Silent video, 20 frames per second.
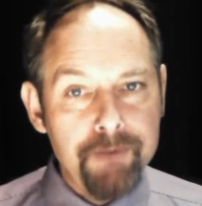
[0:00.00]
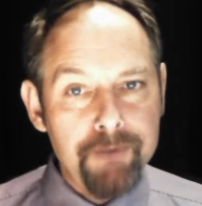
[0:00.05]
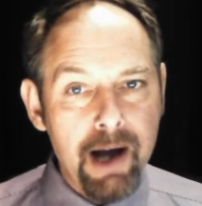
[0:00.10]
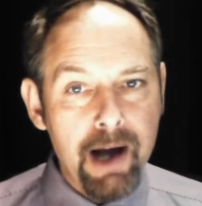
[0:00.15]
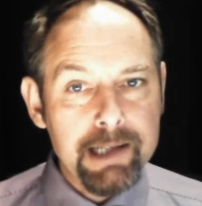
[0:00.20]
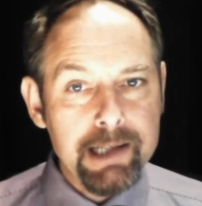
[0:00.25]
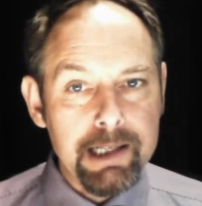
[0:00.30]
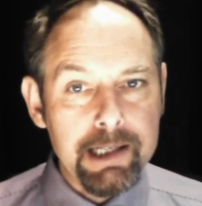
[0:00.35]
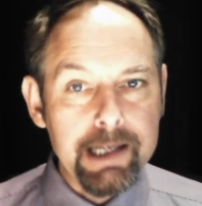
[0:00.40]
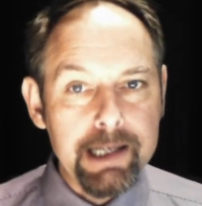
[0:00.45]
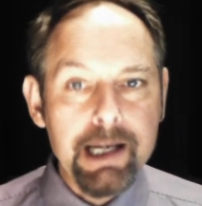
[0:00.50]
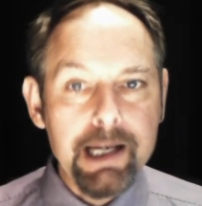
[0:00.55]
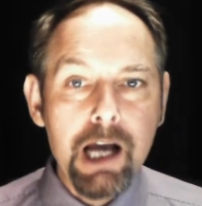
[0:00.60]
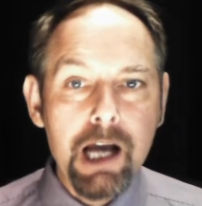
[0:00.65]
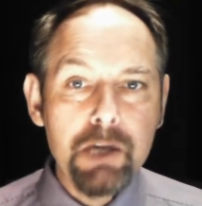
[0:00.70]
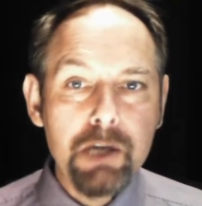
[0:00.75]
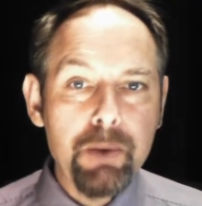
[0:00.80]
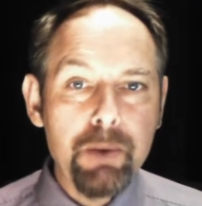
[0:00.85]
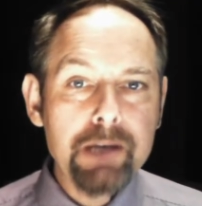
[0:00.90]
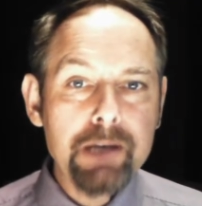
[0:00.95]
Finally,
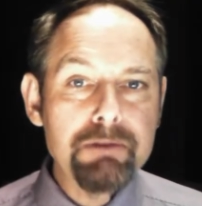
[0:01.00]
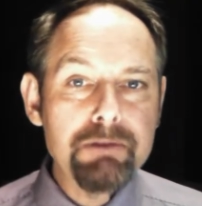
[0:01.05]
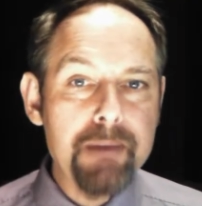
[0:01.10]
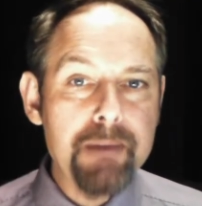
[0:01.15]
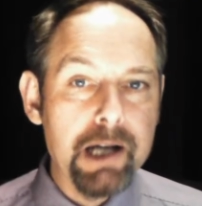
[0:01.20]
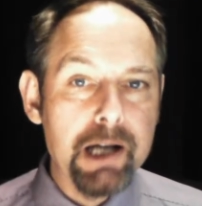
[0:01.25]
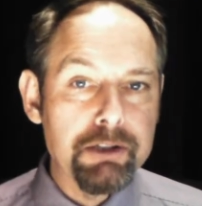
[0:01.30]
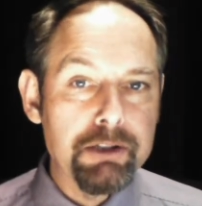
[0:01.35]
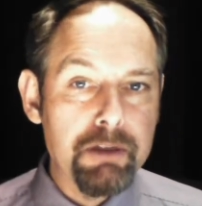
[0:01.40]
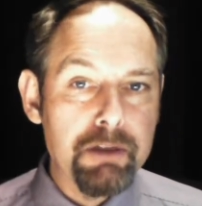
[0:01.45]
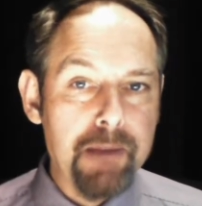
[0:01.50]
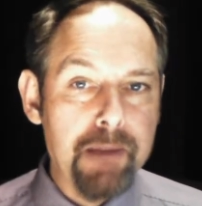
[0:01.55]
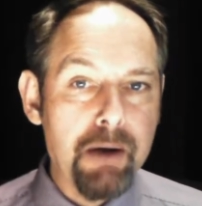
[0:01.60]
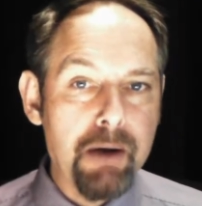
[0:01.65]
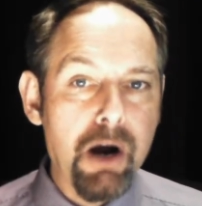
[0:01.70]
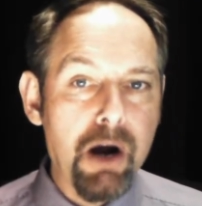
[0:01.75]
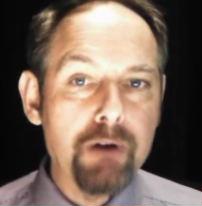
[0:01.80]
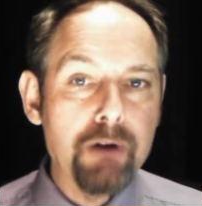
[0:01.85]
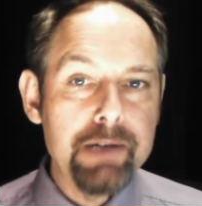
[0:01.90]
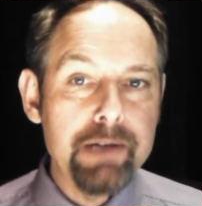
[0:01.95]
a quick reminder about
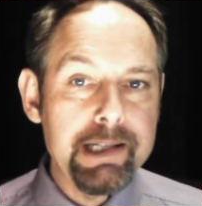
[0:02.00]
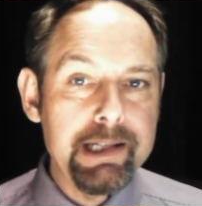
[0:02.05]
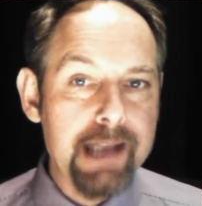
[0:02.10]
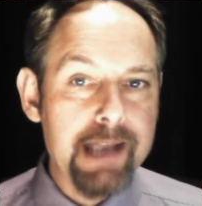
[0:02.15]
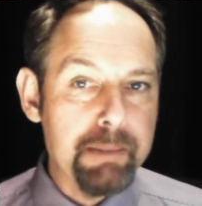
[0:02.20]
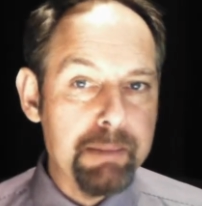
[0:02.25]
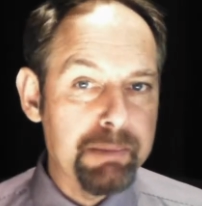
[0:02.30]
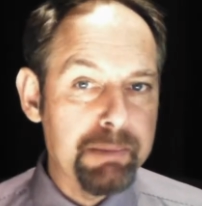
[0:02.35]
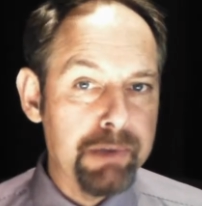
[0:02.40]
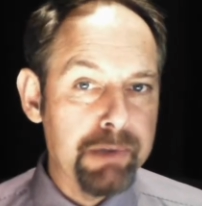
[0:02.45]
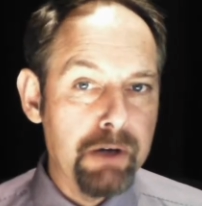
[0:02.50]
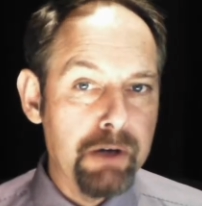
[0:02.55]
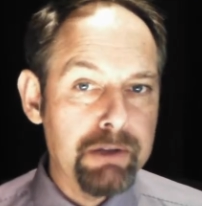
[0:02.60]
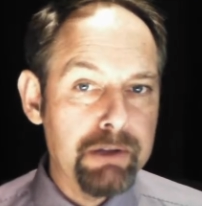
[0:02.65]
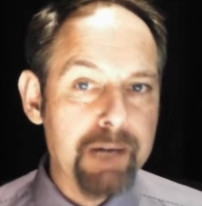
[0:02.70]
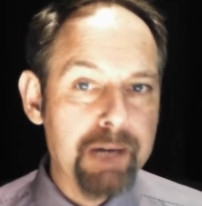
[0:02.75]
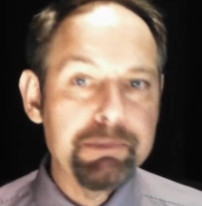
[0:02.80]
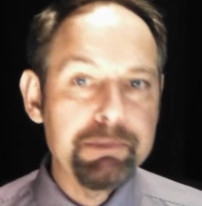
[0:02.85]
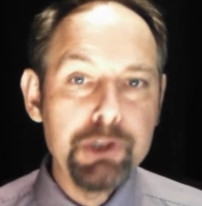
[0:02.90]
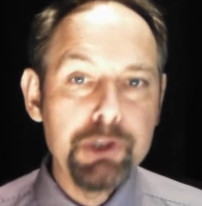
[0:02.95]
our in-depth
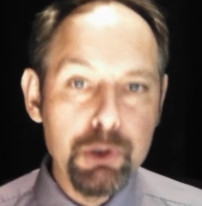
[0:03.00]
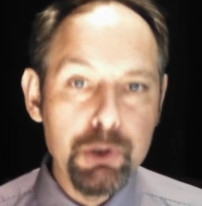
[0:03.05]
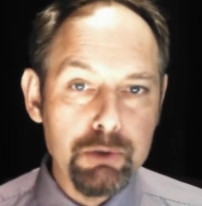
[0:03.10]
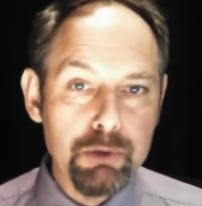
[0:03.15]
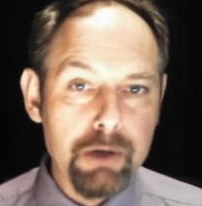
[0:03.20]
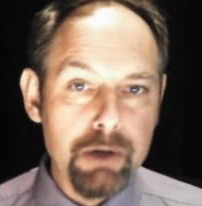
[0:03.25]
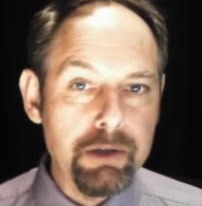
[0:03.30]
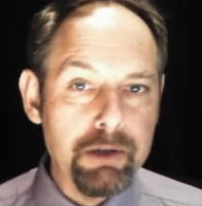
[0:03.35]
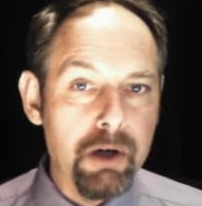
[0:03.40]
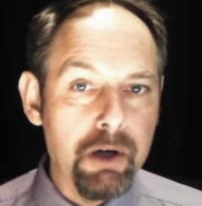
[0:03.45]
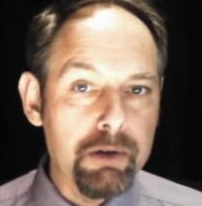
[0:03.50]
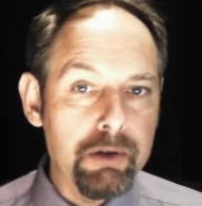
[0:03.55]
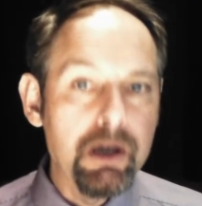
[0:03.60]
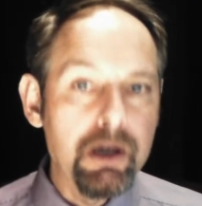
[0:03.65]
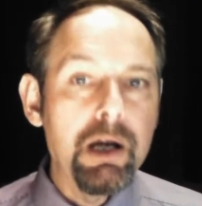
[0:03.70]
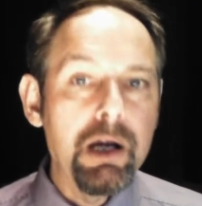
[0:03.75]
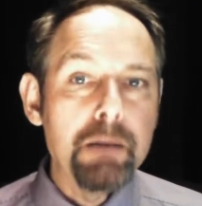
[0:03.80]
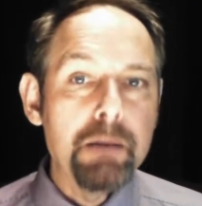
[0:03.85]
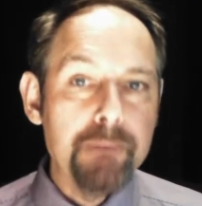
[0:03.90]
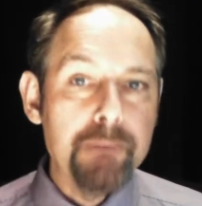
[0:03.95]
programme EuroCon.
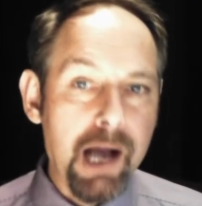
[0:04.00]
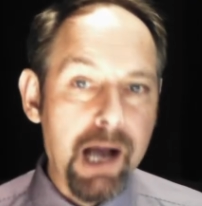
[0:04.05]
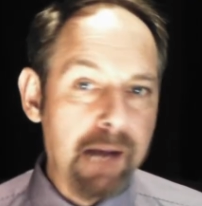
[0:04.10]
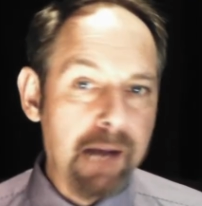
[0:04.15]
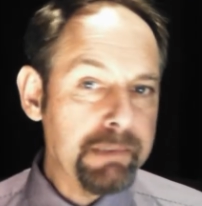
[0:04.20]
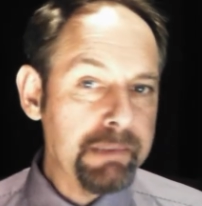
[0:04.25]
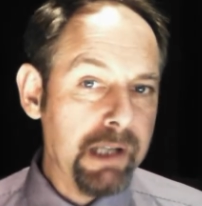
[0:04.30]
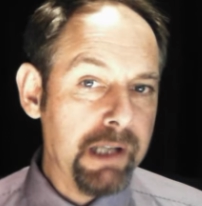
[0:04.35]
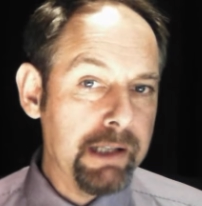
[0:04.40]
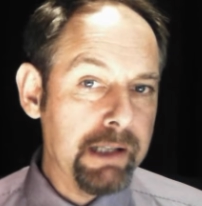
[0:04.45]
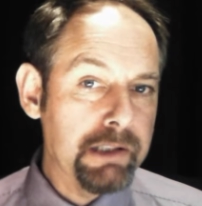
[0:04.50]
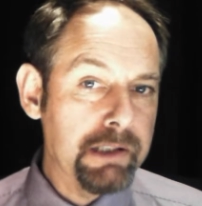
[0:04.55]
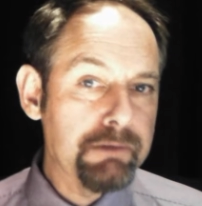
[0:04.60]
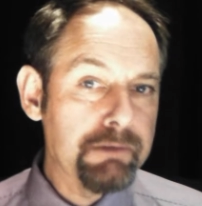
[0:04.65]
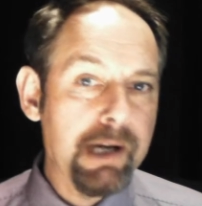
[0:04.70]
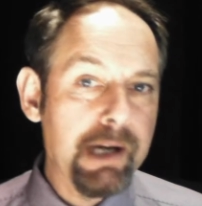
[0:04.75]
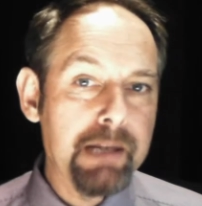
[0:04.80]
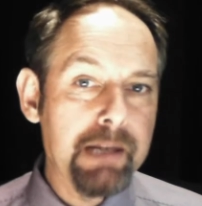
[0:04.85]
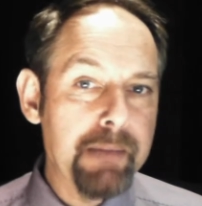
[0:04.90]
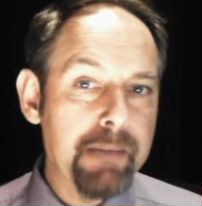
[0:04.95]
Perhaps I could
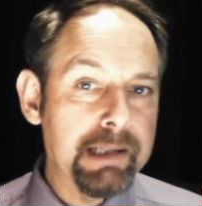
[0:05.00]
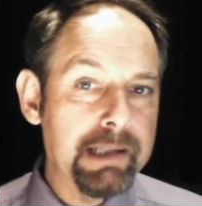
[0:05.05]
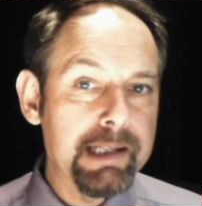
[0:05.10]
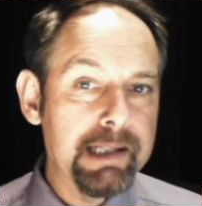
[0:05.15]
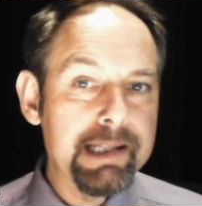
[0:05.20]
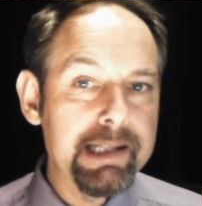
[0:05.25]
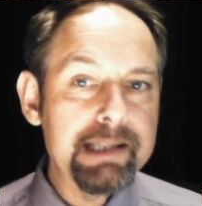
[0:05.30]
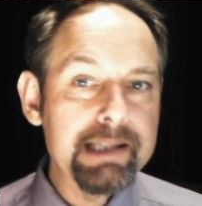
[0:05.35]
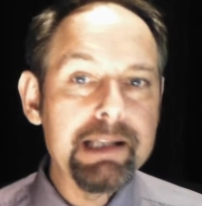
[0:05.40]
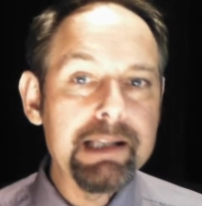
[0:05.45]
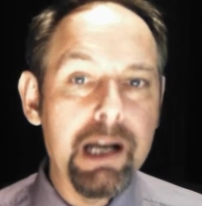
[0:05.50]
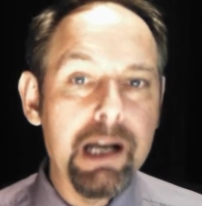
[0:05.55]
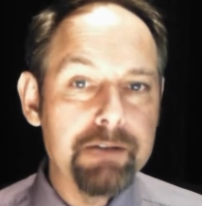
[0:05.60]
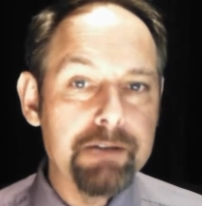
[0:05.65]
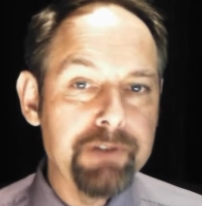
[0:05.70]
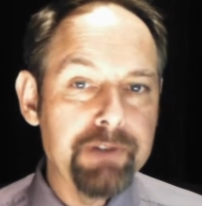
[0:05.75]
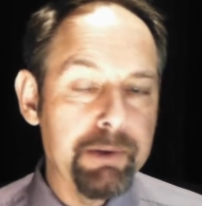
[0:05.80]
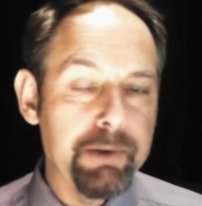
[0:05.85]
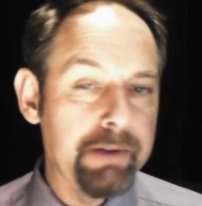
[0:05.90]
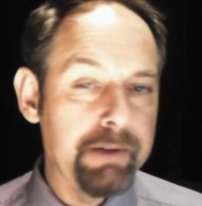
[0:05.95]
recommend a little light
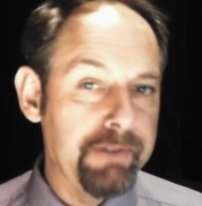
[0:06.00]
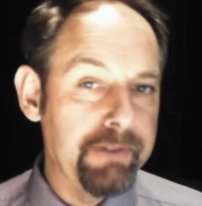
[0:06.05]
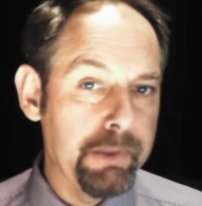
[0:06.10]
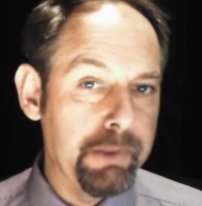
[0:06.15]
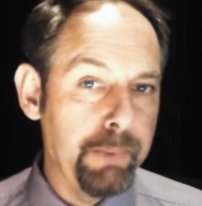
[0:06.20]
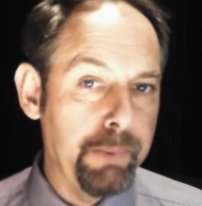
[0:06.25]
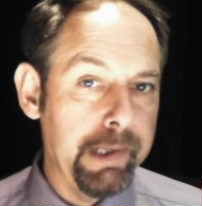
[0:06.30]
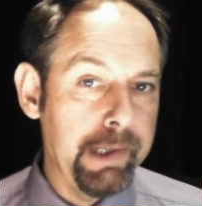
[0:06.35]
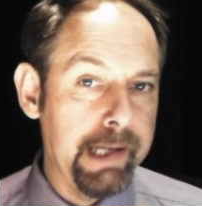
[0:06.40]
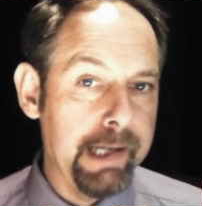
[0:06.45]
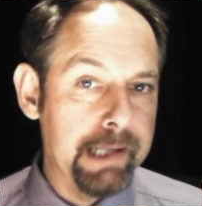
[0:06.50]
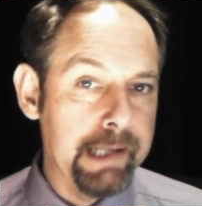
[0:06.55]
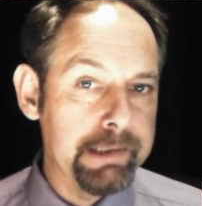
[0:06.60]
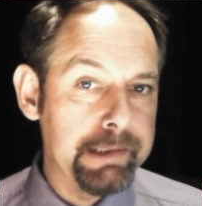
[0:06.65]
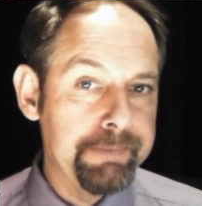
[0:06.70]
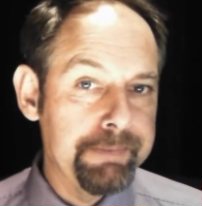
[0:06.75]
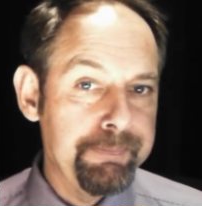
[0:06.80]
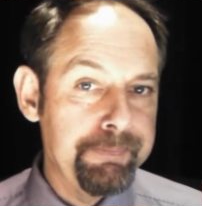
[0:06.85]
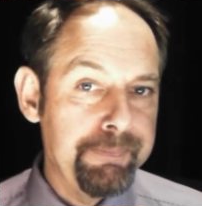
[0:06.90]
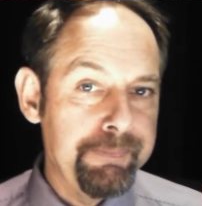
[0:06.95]
viewing for the weekend.